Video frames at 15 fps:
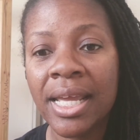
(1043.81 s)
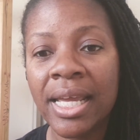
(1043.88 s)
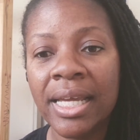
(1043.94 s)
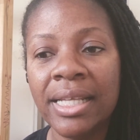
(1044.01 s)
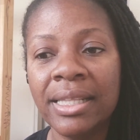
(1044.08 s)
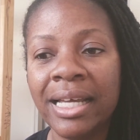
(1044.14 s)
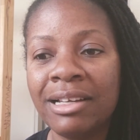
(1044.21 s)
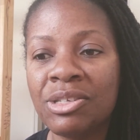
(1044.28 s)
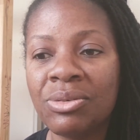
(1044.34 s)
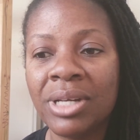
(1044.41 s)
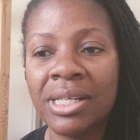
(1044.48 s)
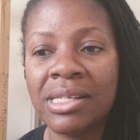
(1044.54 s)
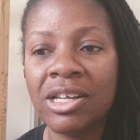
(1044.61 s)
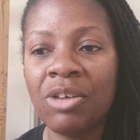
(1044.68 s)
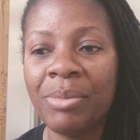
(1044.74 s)
And that's what I
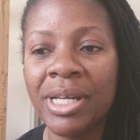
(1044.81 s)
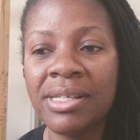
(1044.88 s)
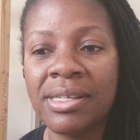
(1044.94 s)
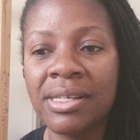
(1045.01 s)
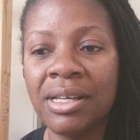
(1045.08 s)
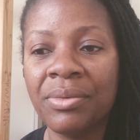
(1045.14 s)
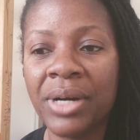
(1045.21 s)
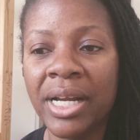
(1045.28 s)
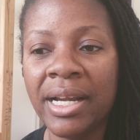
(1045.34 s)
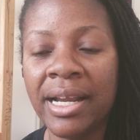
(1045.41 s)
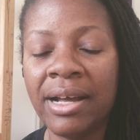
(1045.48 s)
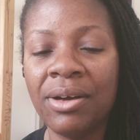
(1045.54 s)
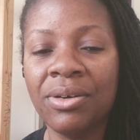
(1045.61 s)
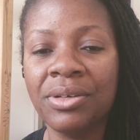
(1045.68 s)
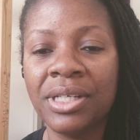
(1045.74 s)
tell my son right
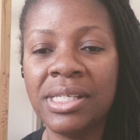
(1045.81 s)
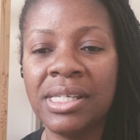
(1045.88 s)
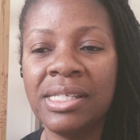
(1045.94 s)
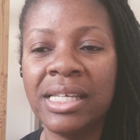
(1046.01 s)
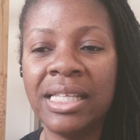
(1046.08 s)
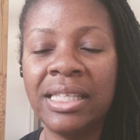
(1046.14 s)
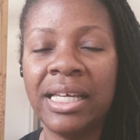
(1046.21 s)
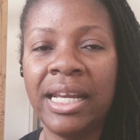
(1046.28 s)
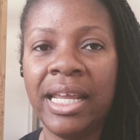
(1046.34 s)
now because he's at that